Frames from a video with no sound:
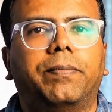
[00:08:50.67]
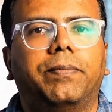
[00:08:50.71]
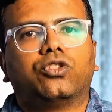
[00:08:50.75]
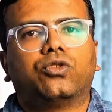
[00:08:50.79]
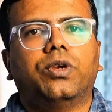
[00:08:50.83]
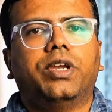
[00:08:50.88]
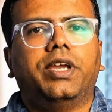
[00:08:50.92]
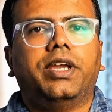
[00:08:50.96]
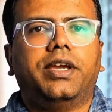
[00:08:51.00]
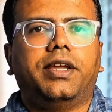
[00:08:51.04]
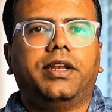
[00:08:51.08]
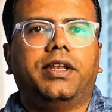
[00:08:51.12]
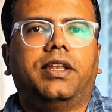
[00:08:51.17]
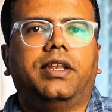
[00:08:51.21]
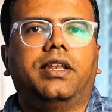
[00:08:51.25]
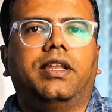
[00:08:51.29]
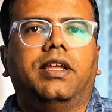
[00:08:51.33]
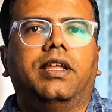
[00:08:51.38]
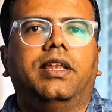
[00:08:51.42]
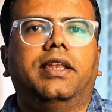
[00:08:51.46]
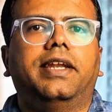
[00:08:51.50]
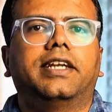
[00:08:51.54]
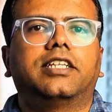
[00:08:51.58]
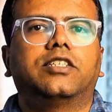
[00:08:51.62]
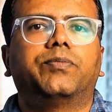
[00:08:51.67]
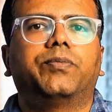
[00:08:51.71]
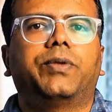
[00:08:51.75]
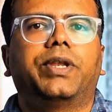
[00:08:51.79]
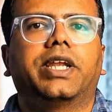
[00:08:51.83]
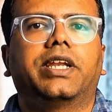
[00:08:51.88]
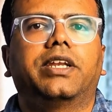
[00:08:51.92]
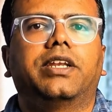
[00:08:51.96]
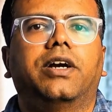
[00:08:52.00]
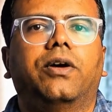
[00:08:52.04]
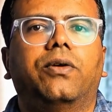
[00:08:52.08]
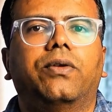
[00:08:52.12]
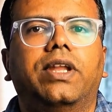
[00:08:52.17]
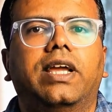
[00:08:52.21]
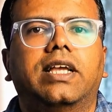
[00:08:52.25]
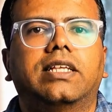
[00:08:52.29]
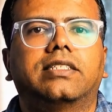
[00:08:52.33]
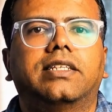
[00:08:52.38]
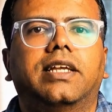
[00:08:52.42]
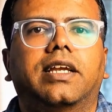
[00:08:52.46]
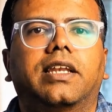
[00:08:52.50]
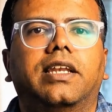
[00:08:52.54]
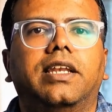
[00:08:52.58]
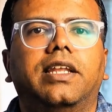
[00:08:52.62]
So here, let's break down
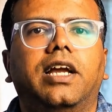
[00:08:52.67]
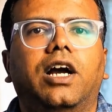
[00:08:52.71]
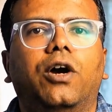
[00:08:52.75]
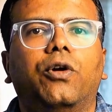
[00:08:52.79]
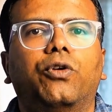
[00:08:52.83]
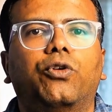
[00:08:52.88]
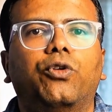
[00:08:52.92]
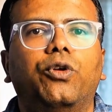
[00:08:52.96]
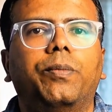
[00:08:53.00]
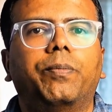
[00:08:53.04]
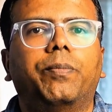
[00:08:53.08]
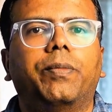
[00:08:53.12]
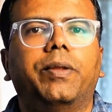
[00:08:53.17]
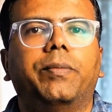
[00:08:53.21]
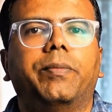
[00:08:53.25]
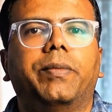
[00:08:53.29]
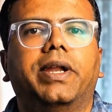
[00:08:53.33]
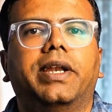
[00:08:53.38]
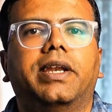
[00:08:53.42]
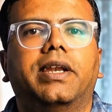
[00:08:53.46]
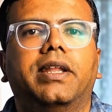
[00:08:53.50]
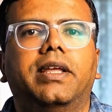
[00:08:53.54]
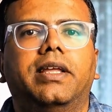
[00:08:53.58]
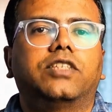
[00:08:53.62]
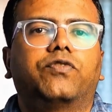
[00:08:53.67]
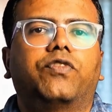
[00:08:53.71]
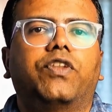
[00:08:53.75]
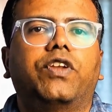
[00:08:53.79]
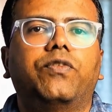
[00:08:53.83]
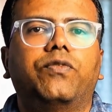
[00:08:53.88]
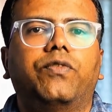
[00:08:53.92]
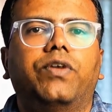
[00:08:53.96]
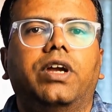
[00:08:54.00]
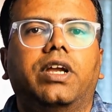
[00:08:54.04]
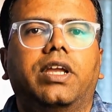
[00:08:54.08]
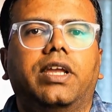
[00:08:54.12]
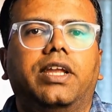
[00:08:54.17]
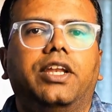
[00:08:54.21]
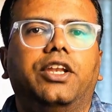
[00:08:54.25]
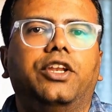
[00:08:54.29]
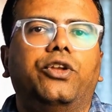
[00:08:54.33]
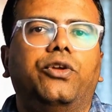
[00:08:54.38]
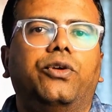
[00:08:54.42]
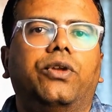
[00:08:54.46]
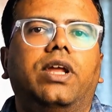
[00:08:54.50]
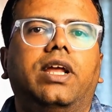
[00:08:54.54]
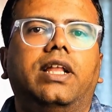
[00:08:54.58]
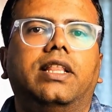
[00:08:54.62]
exactly how to implement this framework in
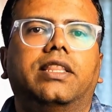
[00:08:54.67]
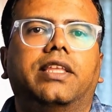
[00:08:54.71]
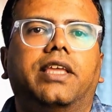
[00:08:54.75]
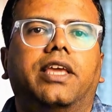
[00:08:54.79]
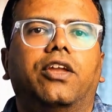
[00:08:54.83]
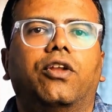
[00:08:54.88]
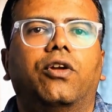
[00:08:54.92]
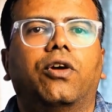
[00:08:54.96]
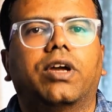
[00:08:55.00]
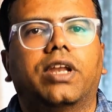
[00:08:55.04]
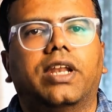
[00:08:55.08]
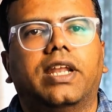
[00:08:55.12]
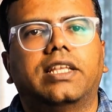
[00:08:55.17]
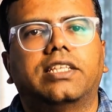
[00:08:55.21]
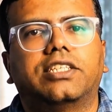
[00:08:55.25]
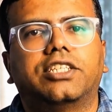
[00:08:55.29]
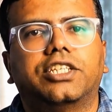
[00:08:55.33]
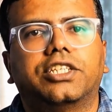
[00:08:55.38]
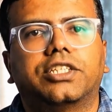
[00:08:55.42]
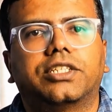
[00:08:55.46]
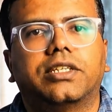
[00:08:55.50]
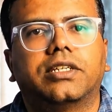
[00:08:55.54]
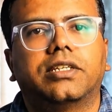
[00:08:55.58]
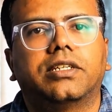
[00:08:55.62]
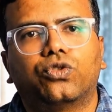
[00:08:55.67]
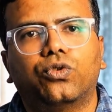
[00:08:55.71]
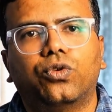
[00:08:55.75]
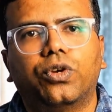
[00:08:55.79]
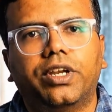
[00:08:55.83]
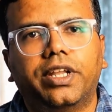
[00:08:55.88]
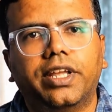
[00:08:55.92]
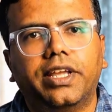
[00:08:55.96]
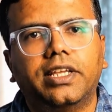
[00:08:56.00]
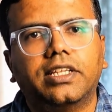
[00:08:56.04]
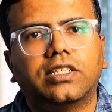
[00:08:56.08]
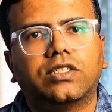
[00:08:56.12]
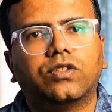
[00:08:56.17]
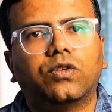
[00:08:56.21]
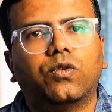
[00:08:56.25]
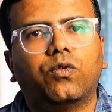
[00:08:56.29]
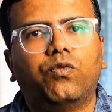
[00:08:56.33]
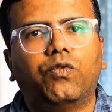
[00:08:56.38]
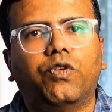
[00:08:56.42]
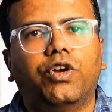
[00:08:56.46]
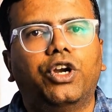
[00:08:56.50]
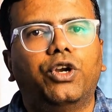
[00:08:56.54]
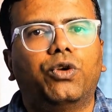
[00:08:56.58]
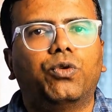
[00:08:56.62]
your healthcare organization. So days
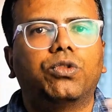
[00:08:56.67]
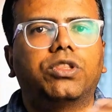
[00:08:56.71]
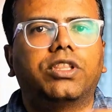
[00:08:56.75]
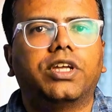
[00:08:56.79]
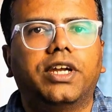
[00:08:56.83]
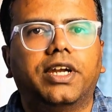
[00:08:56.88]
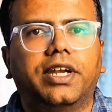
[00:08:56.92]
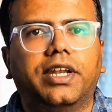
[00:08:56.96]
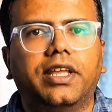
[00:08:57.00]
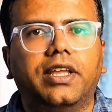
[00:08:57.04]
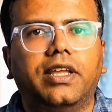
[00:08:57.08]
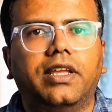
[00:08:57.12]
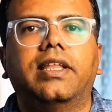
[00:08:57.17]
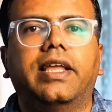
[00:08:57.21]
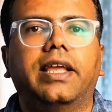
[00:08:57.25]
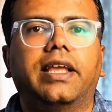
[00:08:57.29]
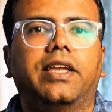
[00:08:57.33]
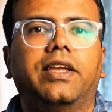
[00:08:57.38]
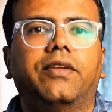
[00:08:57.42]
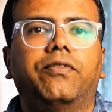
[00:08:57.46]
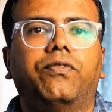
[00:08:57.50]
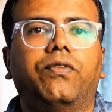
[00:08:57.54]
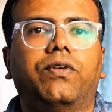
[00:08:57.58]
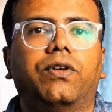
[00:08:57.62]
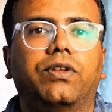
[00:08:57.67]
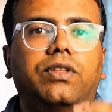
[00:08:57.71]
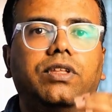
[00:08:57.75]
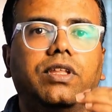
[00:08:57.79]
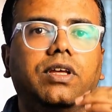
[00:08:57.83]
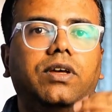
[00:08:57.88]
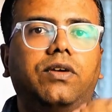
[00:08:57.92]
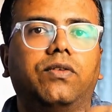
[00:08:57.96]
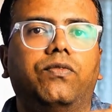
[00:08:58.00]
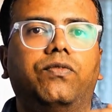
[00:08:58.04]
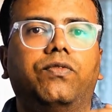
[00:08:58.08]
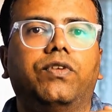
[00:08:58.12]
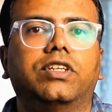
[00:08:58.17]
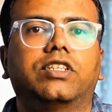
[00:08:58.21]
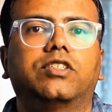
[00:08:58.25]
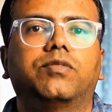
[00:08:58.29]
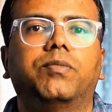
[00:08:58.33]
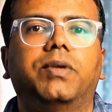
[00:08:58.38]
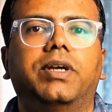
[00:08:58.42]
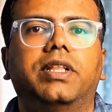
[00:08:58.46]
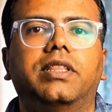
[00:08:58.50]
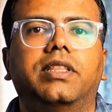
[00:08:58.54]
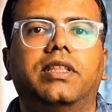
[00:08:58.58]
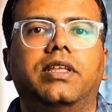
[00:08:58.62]
1 to 30, like for the first month,